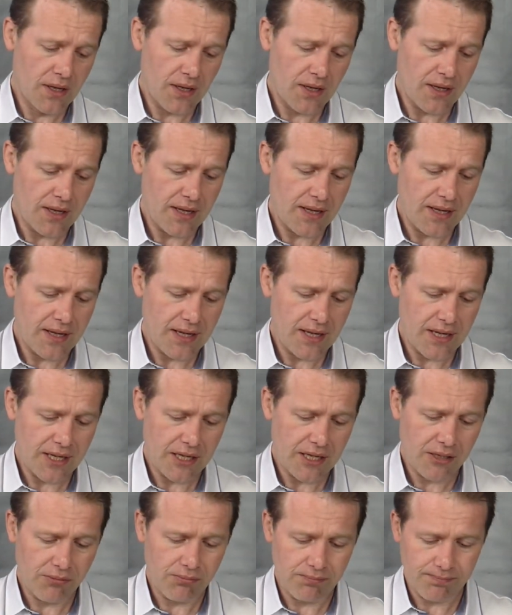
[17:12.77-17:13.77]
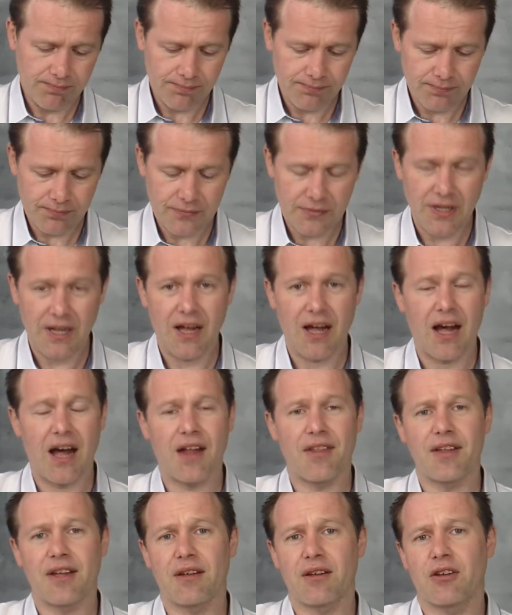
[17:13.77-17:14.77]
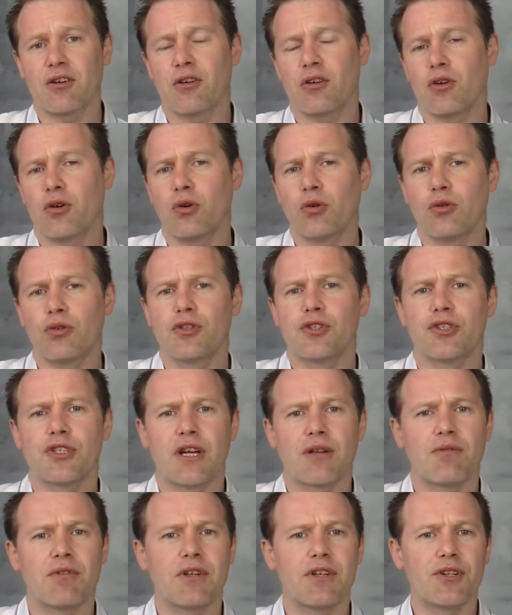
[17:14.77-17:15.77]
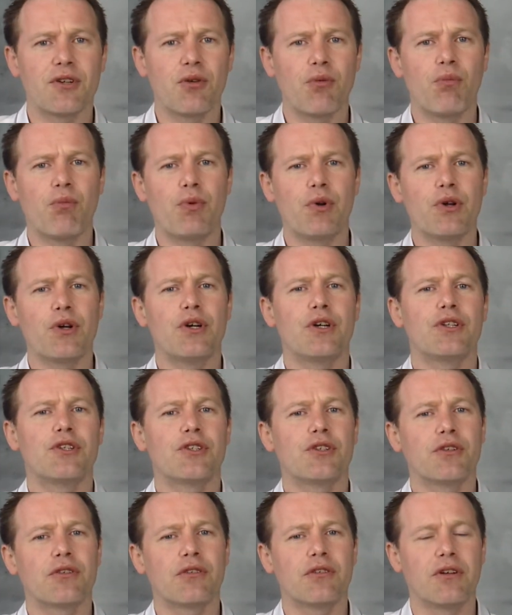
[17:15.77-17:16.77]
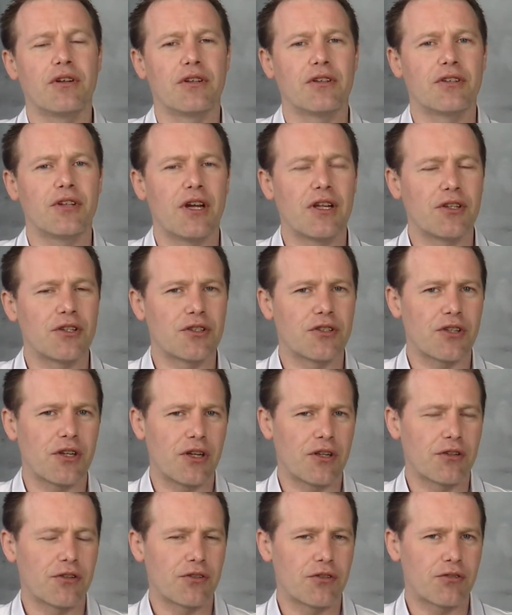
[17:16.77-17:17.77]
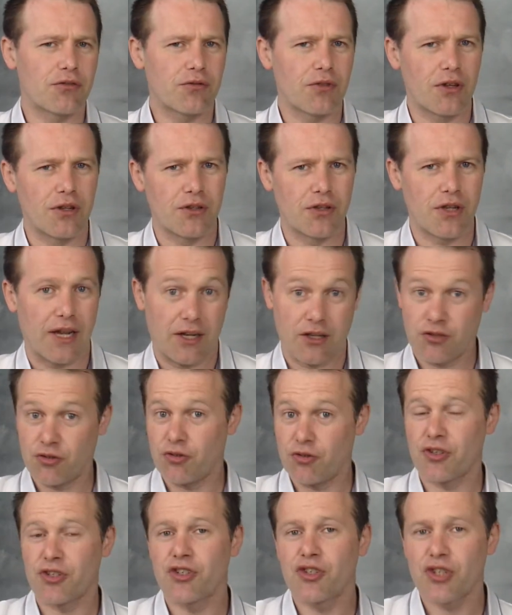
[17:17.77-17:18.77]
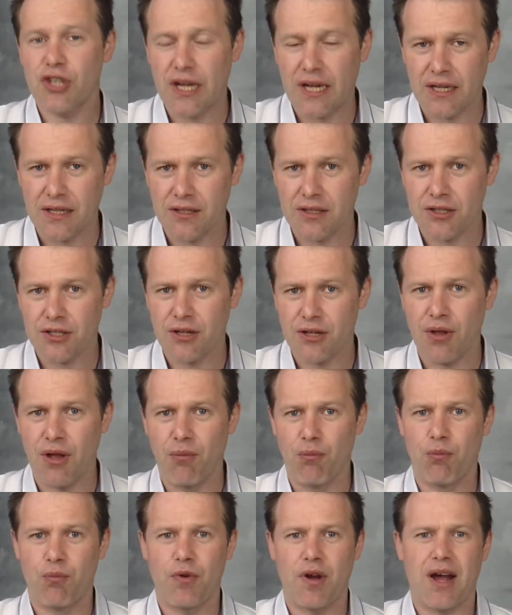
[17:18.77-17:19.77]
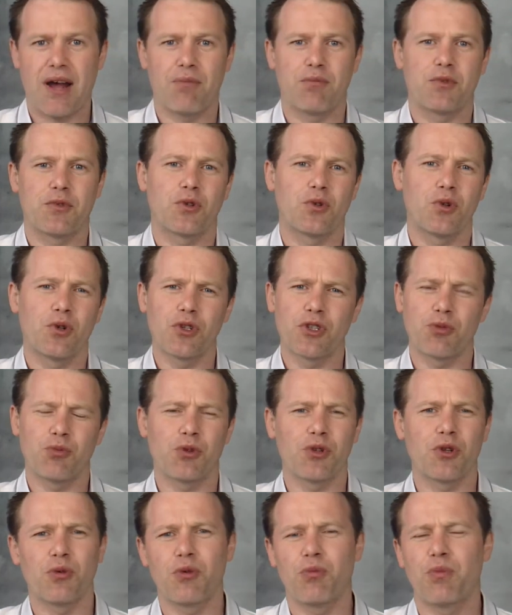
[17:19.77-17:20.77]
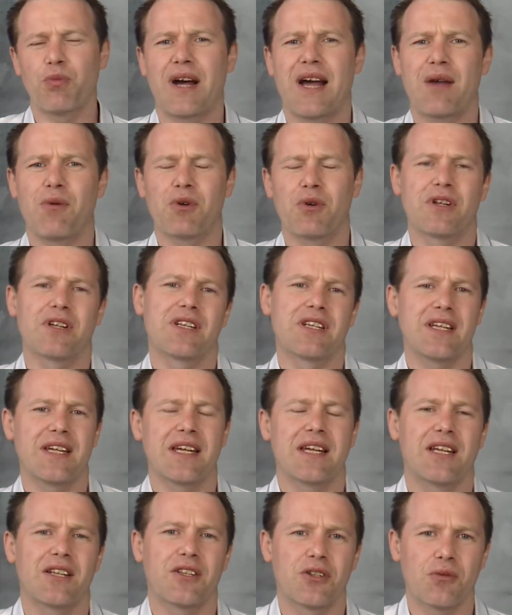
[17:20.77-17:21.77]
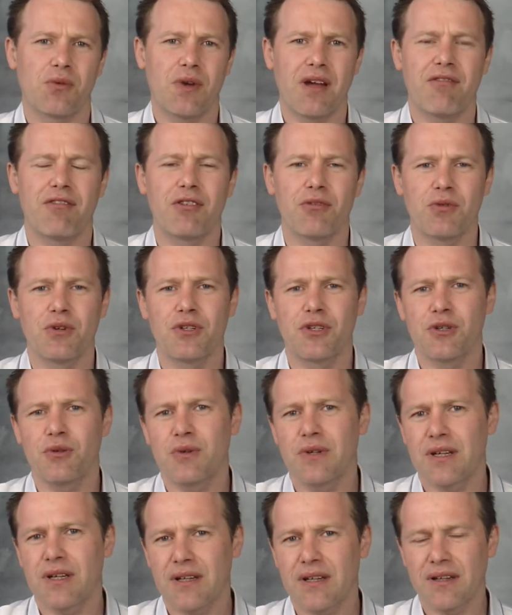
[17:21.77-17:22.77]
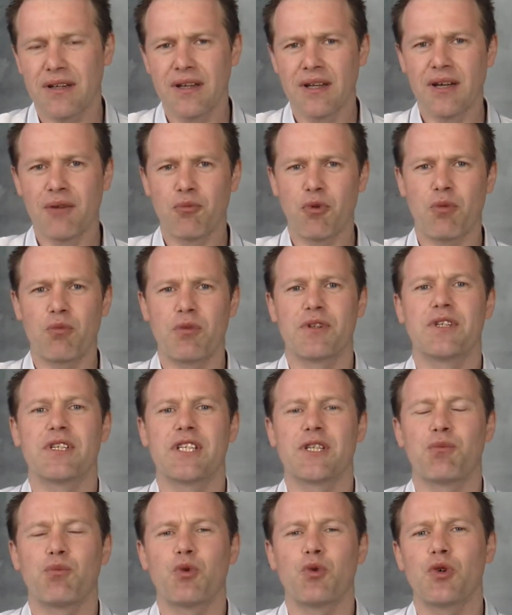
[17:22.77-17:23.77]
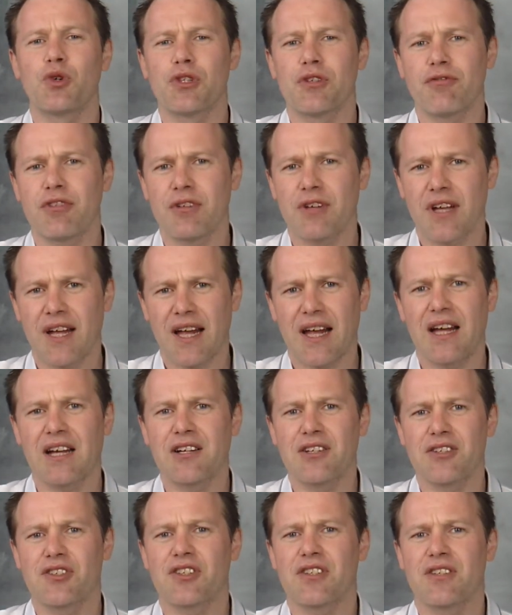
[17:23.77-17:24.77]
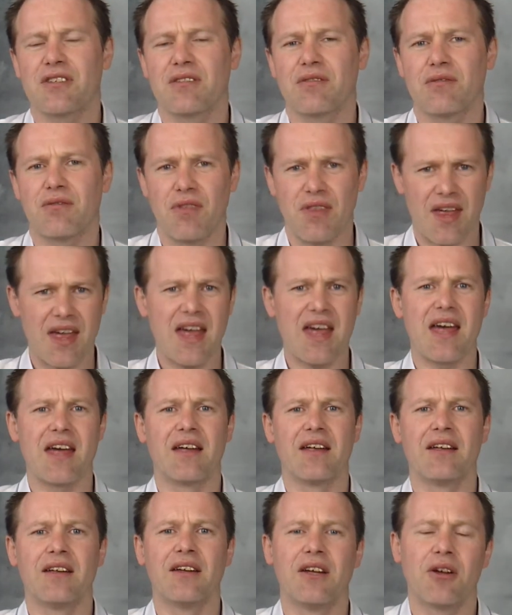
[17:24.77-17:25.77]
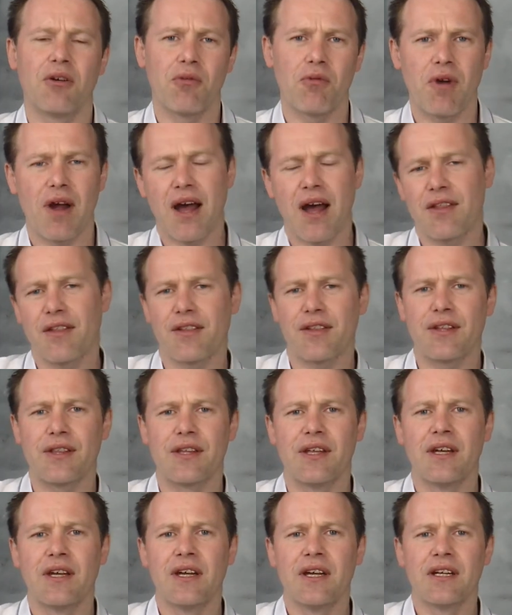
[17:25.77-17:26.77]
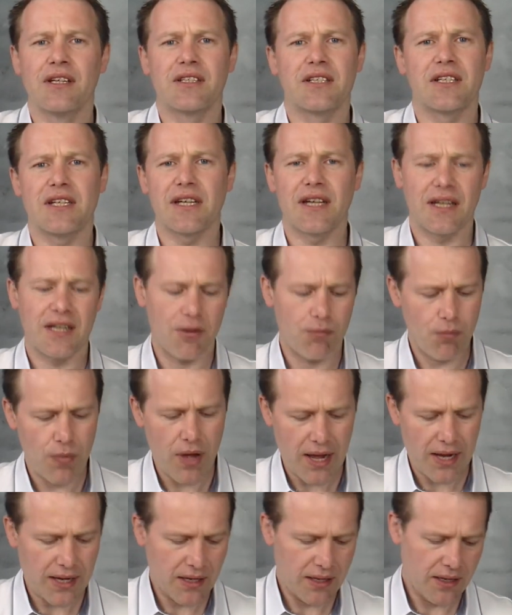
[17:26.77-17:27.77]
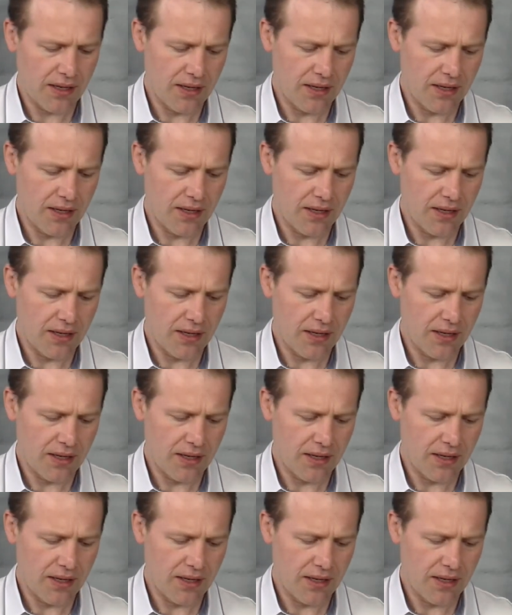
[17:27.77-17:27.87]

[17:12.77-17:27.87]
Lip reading: I think cults generally do birds and like such as chickens and perhaps goats, but they would buy one and take it to wherever they were doing it, and probably dispose of the carcass there rather than taking it back,